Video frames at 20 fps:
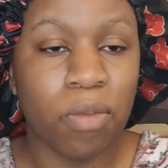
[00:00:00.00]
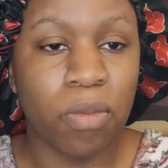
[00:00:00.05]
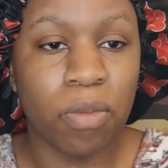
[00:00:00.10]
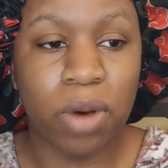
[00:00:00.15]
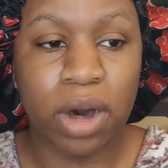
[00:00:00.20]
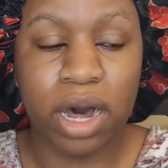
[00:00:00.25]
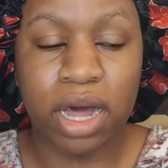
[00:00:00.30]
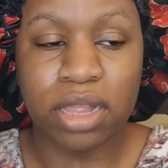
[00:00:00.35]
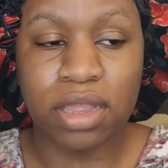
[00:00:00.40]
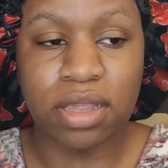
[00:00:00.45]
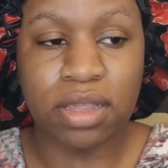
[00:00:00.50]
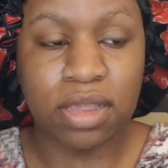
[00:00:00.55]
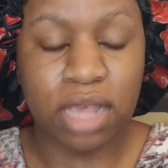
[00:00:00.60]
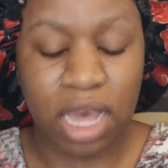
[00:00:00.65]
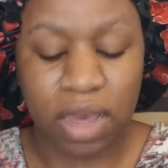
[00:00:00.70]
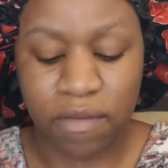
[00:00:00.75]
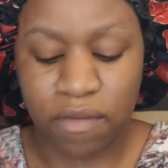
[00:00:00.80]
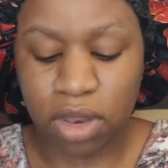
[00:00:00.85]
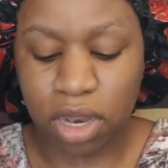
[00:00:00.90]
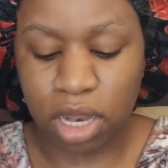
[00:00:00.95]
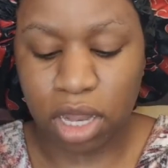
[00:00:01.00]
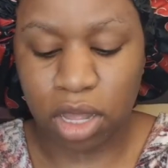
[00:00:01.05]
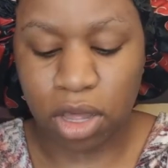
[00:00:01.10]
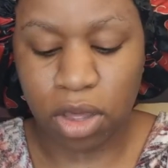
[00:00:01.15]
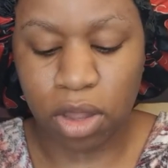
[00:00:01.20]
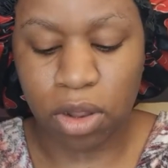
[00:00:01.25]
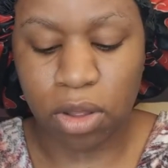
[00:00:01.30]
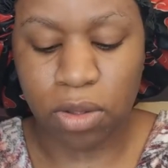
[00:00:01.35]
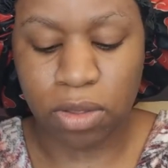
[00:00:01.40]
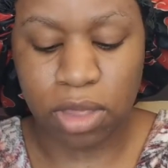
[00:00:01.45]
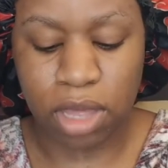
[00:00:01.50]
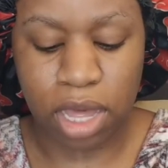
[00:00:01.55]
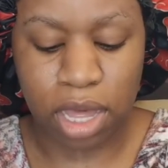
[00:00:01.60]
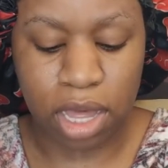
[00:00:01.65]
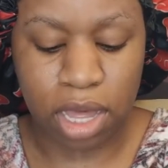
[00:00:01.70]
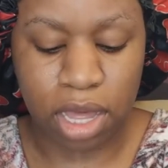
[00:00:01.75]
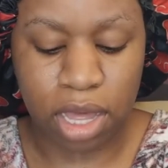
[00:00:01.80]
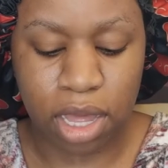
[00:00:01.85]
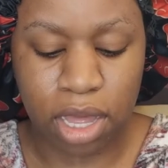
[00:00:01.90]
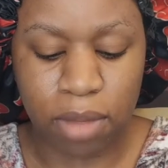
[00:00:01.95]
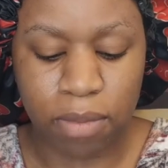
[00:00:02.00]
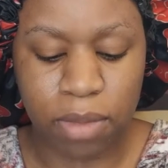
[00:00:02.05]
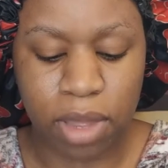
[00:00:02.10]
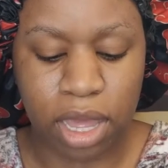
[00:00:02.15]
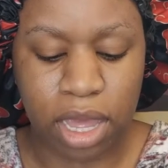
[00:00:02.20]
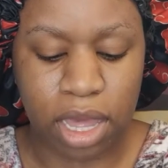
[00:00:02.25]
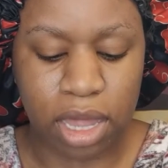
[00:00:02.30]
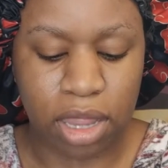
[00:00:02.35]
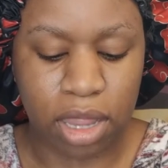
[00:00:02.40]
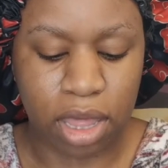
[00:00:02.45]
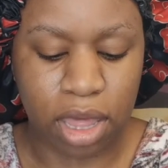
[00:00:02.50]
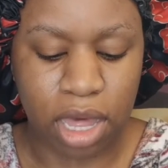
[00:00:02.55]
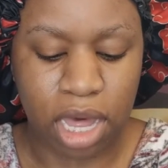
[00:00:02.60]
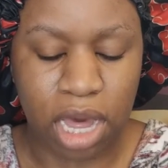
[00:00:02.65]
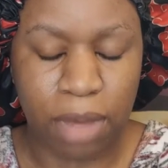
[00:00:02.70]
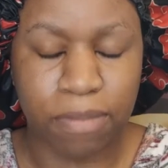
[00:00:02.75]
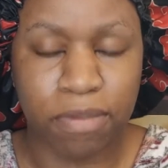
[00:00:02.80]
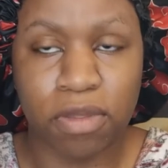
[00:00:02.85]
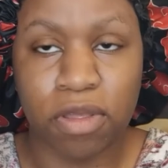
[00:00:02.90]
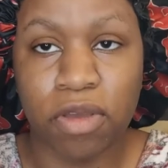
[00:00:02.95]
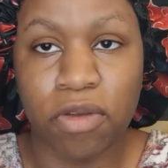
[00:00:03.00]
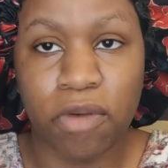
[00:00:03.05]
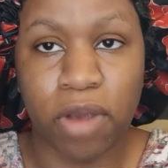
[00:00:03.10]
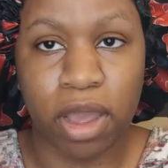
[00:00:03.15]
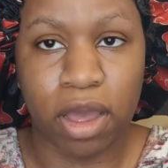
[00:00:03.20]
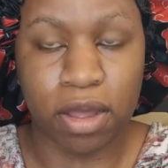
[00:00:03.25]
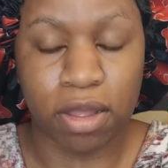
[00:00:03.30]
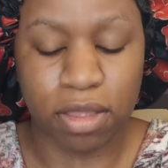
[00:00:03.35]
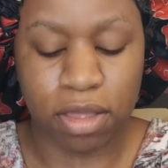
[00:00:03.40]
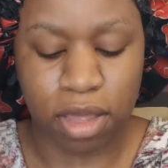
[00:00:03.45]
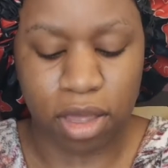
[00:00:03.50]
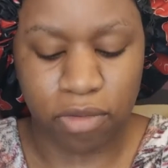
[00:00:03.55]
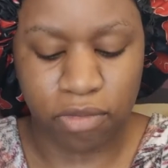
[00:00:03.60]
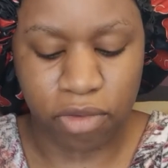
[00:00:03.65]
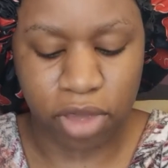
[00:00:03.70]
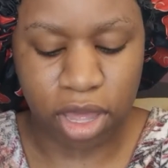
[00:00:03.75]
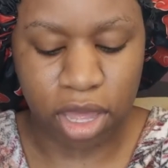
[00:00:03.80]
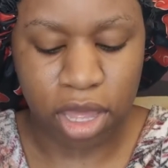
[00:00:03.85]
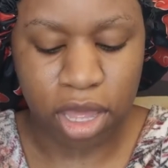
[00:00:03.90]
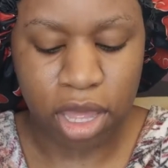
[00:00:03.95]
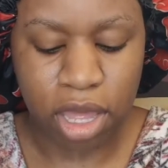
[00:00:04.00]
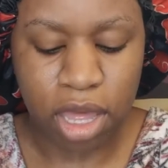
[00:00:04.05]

Watts is having a good old time, and the cops look great on TV.